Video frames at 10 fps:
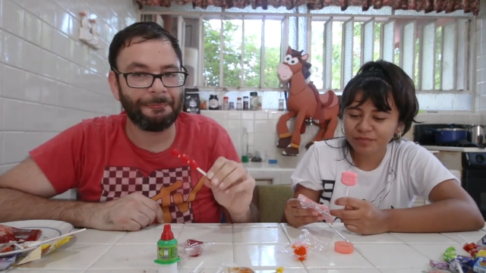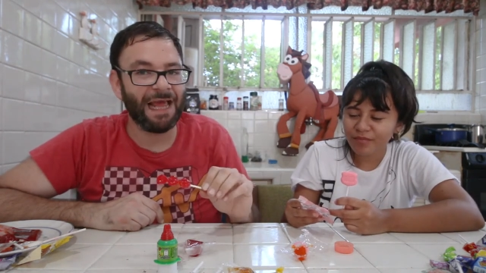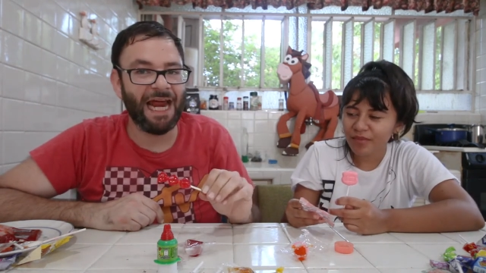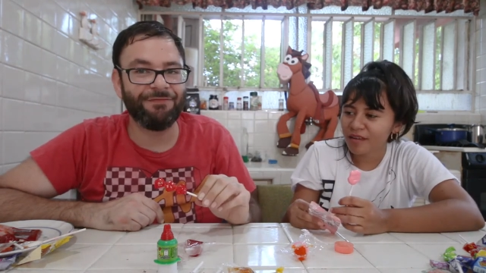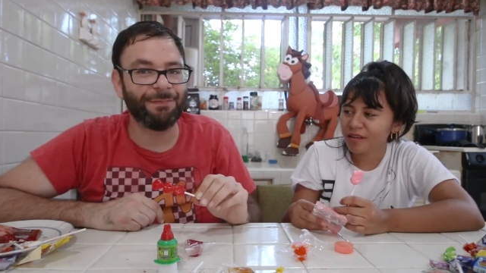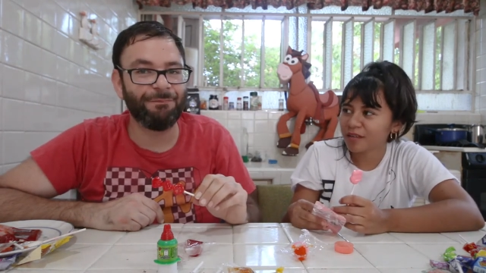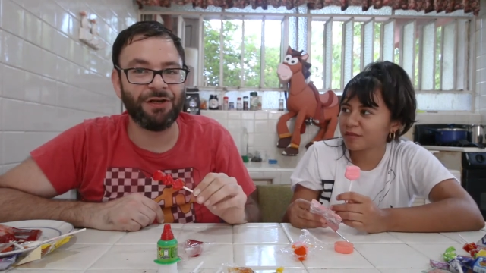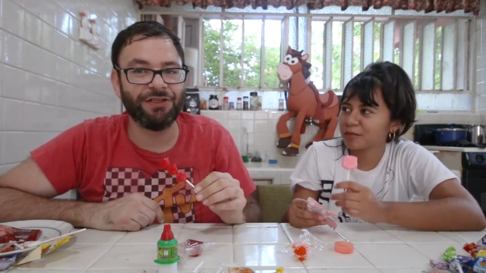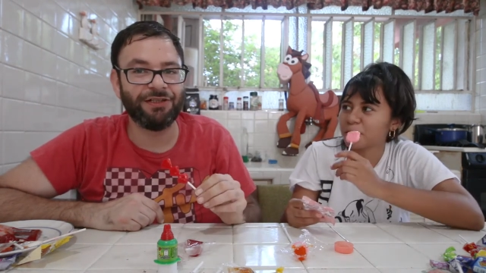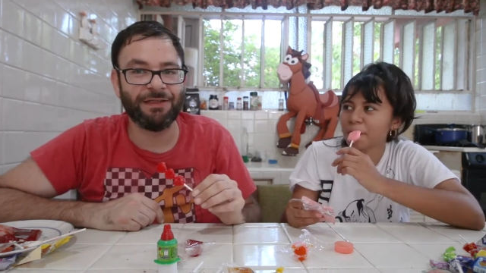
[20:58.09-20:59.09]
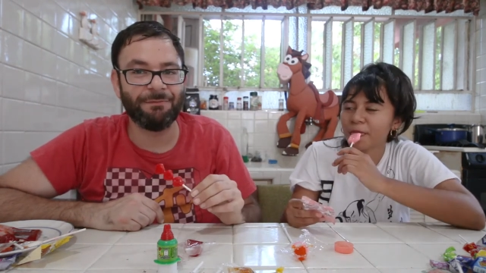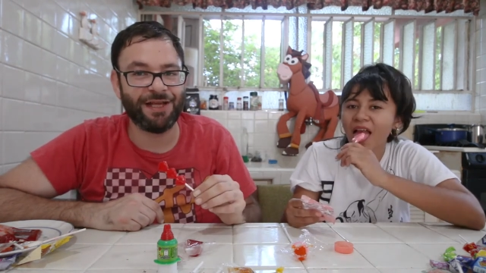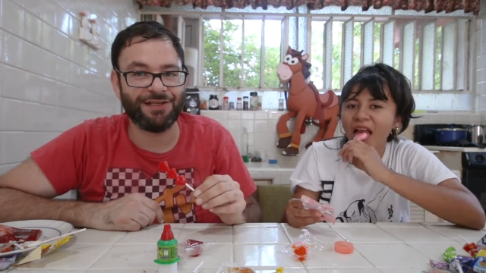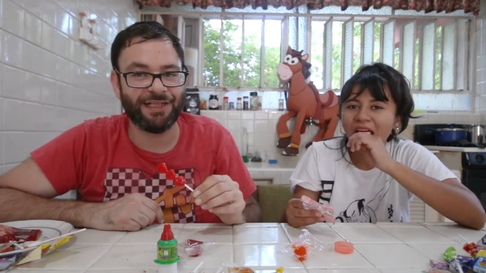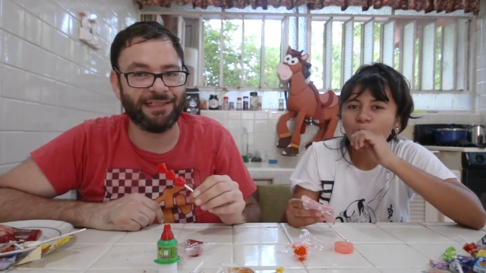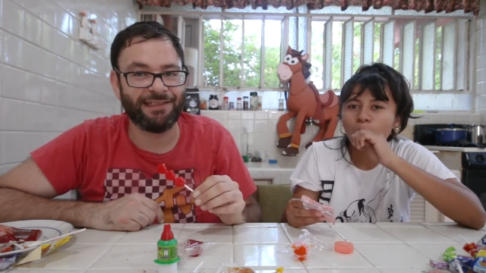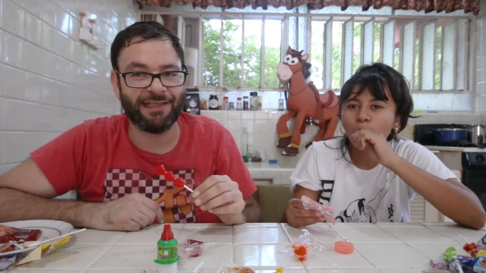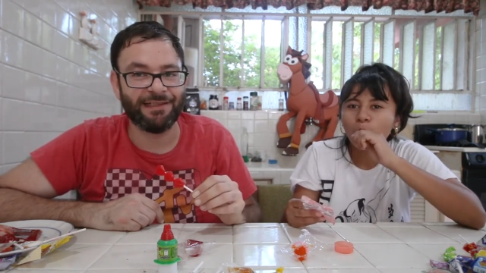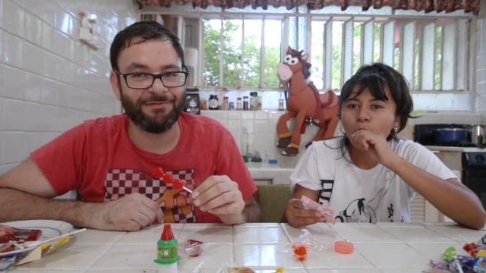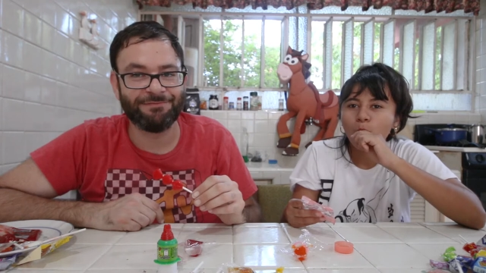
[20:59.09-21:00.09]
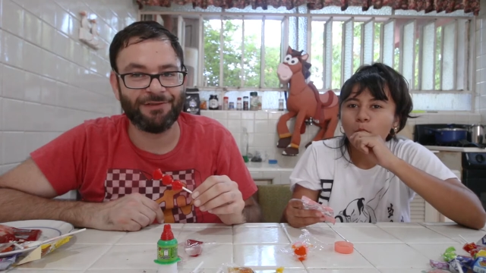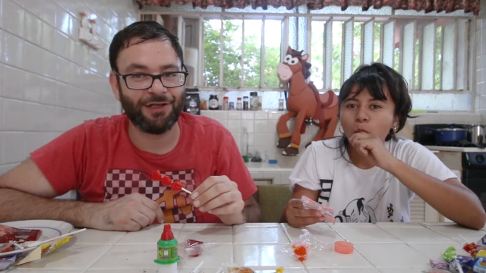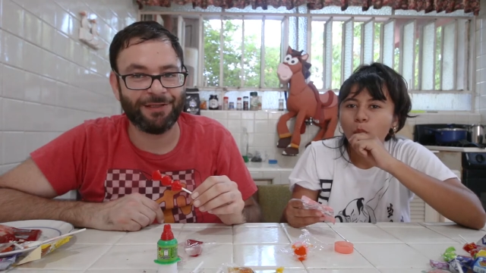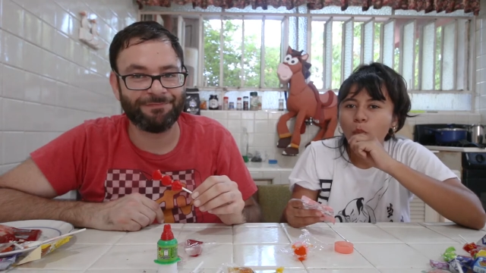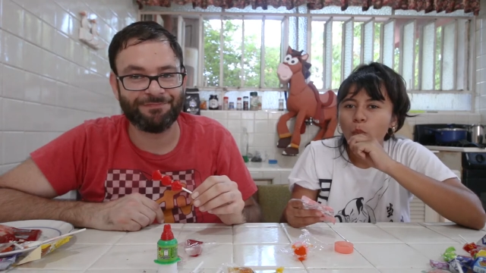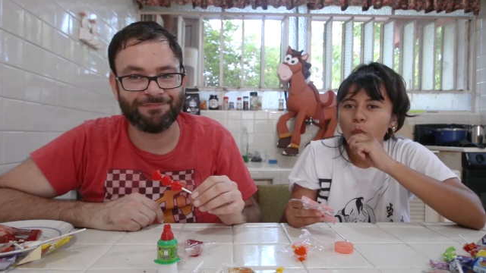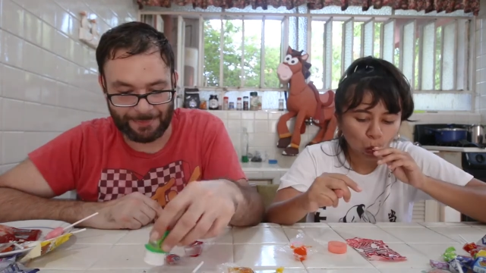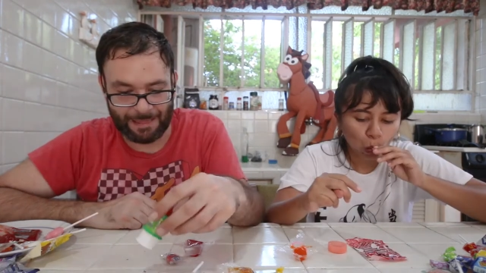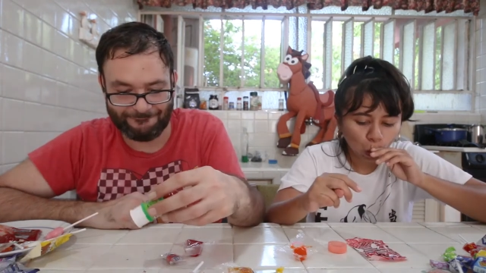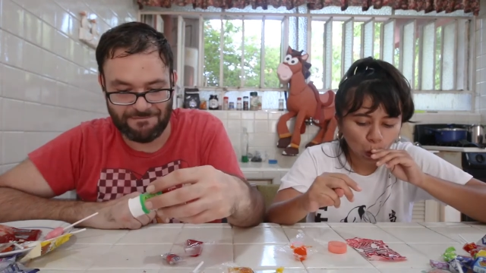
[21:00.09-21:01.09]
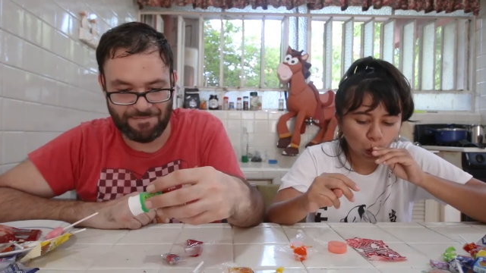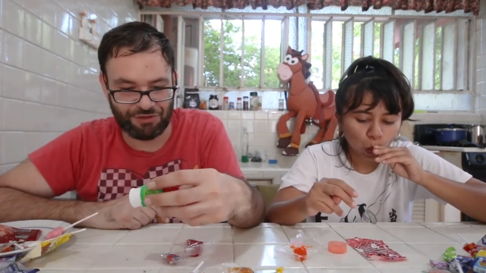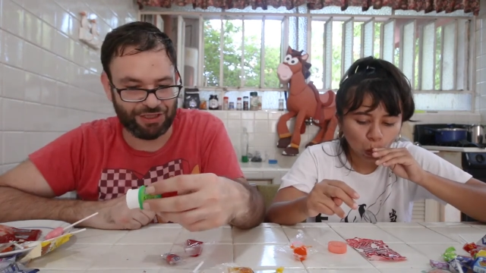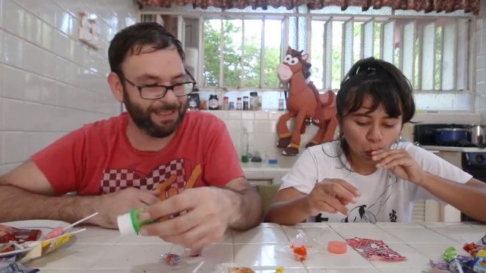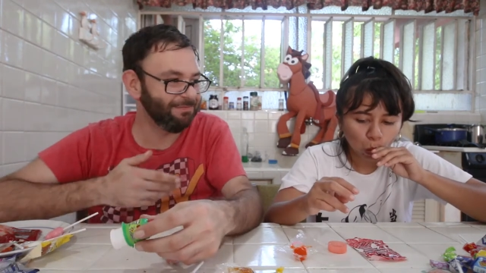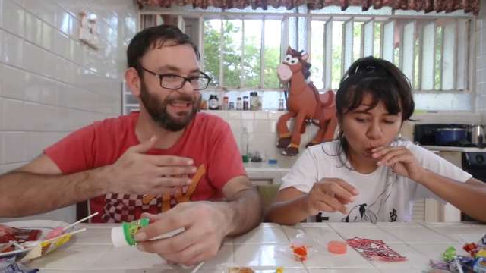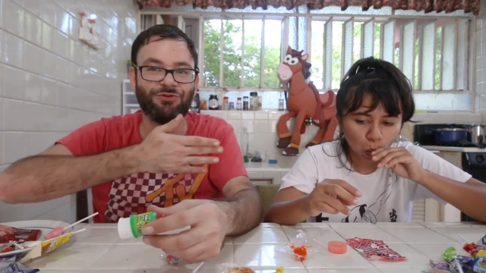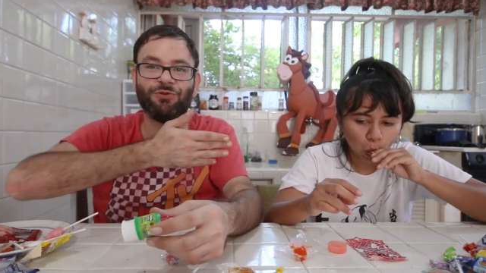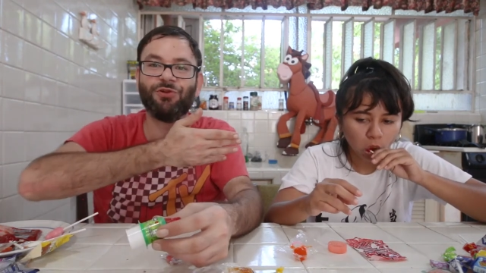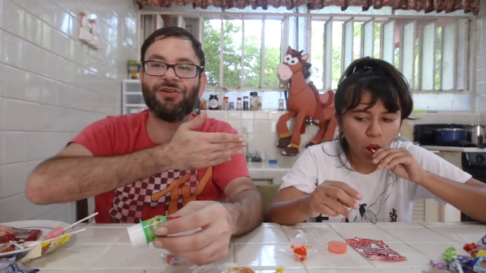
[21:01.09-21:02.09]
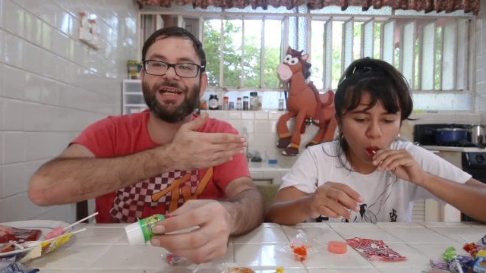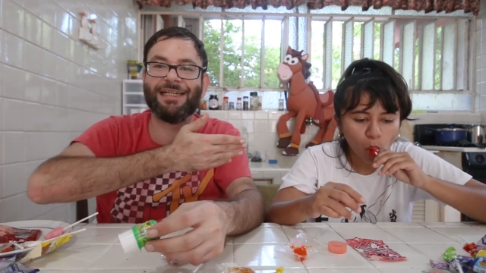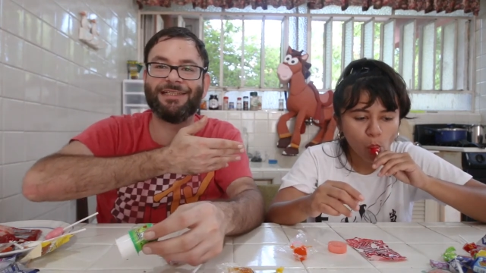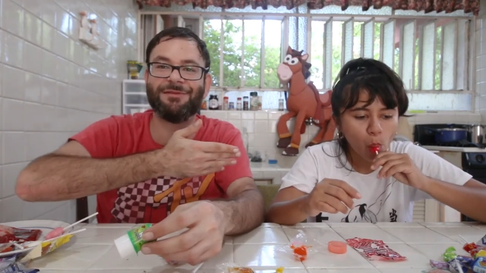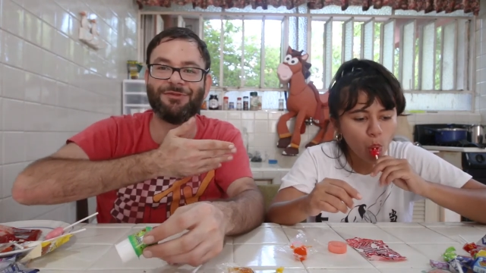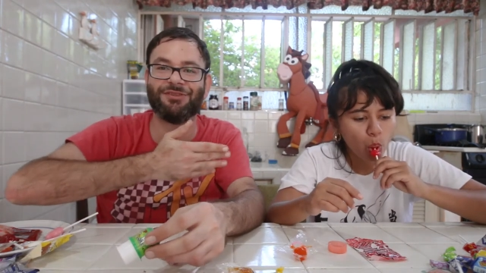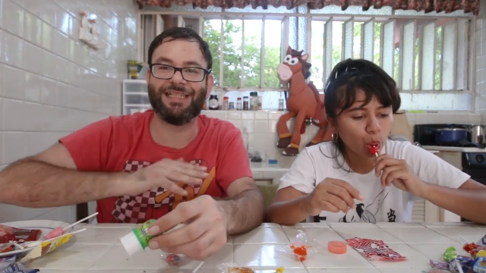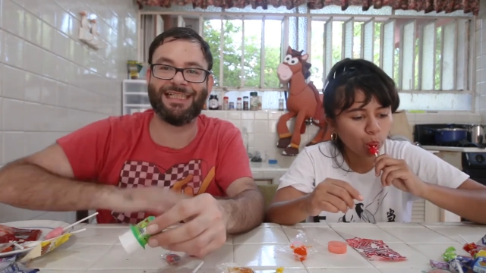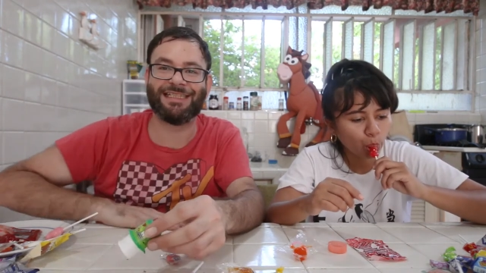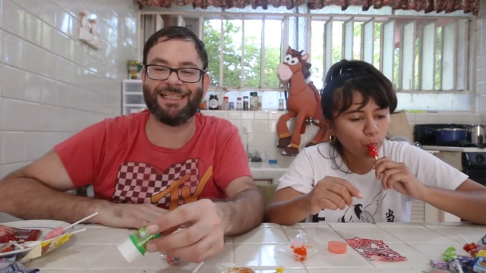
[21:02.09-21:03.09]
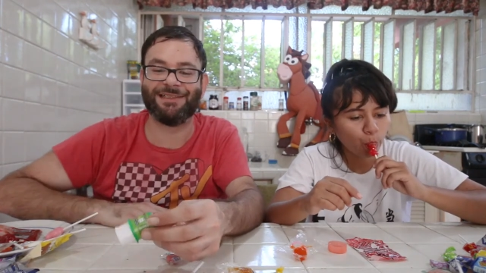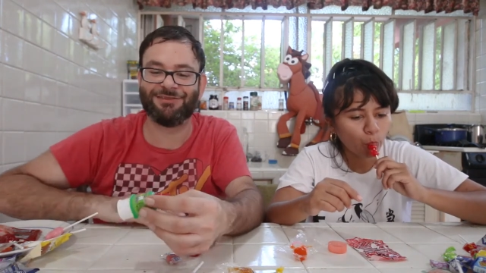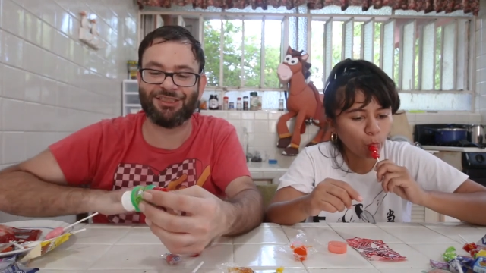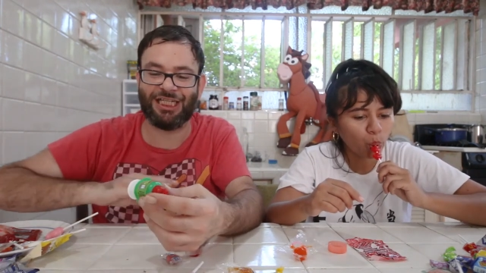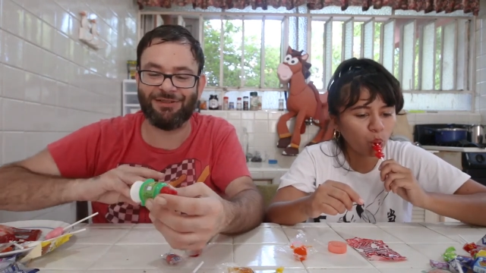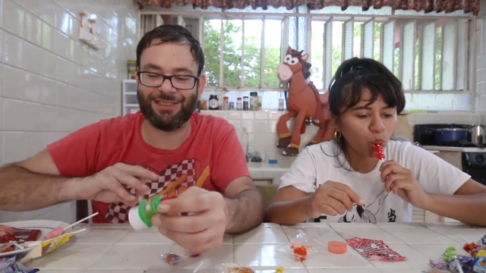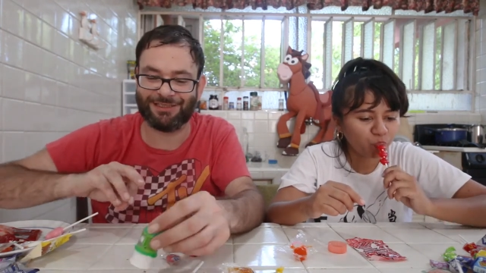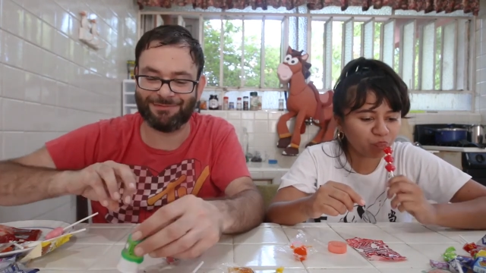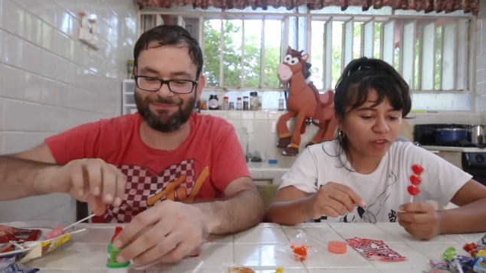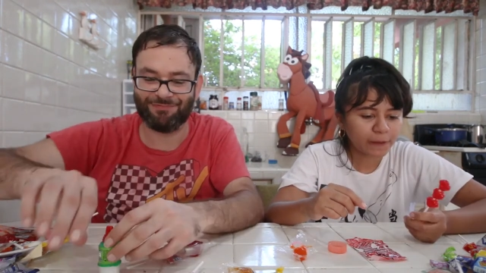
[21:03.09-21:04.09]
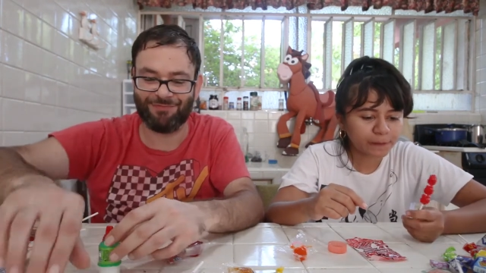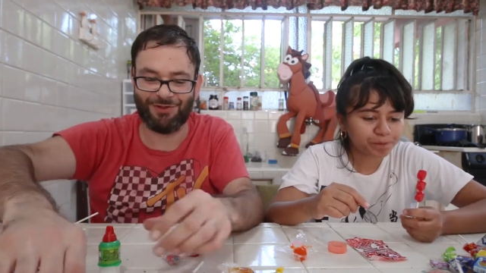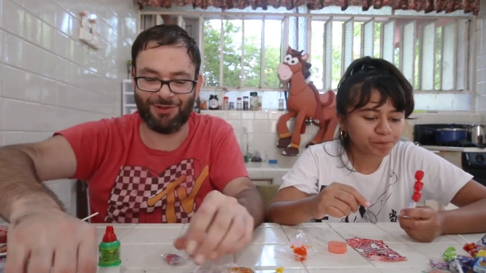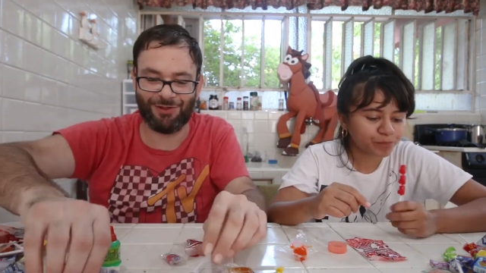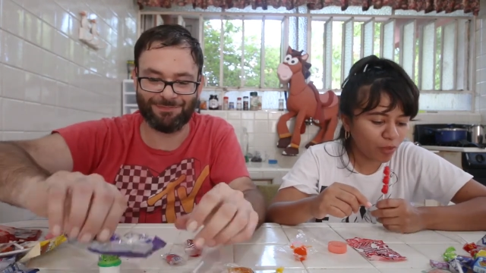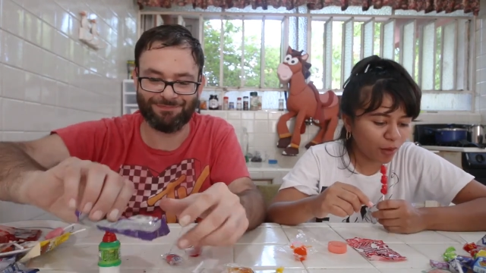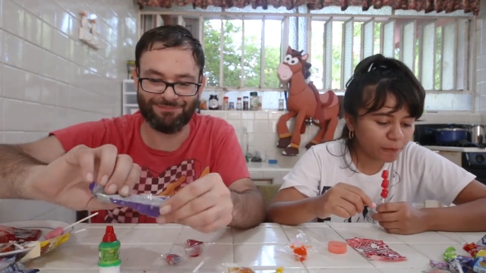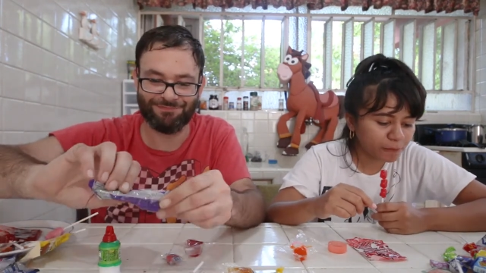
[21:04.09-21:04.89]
Speaker 1: Every pun you can imagine intended, okay? You see? That's what real candy is supposed to taste like. Cherries. Or